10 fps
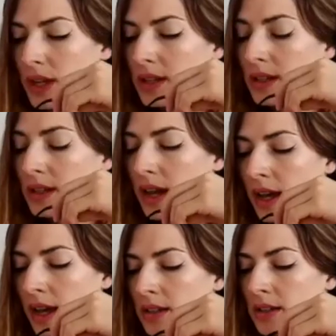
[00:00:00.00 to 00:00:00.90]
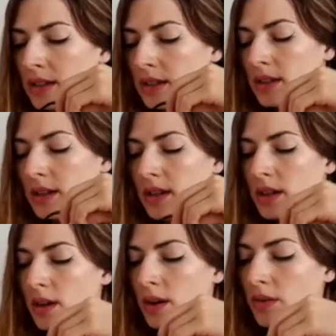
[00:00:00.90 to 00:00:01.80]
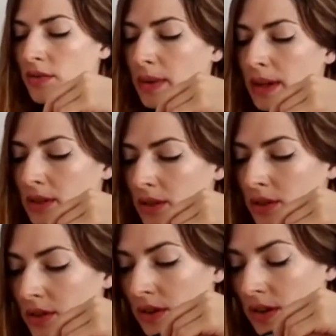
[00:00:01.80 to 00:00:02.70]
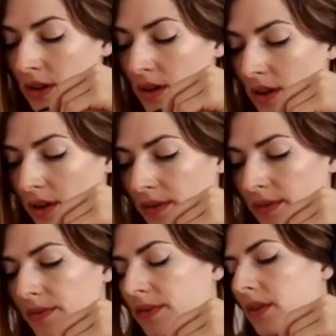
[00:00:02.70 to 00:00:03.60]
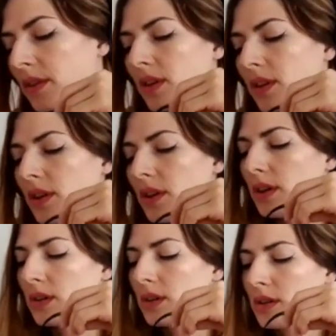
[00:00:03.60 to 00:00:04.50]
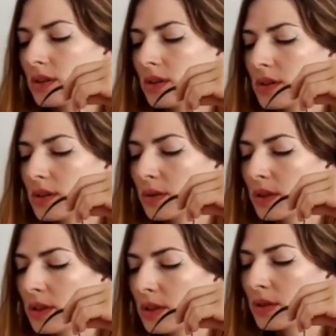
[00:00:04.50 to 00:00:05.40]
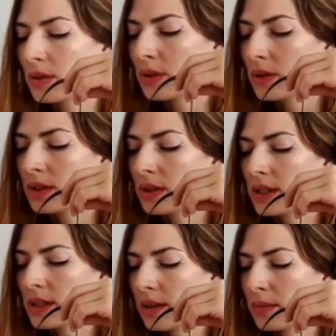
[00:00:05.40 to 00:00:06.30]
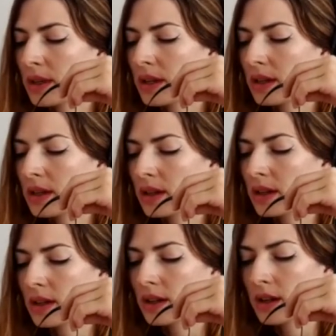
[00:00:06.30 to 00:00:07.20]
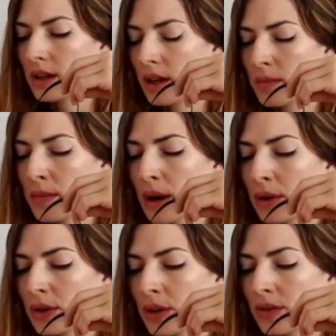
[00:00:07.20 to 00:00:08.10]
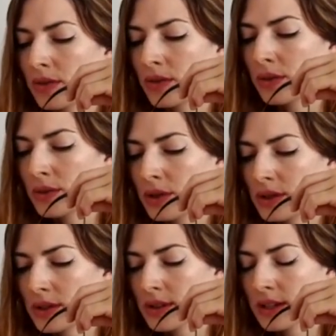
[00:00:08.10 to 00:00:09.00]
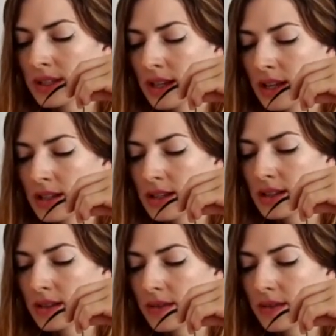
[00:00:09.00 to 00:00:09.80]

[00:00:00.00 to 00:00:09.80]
the hand of my daughter in law so that you could tell me about her future success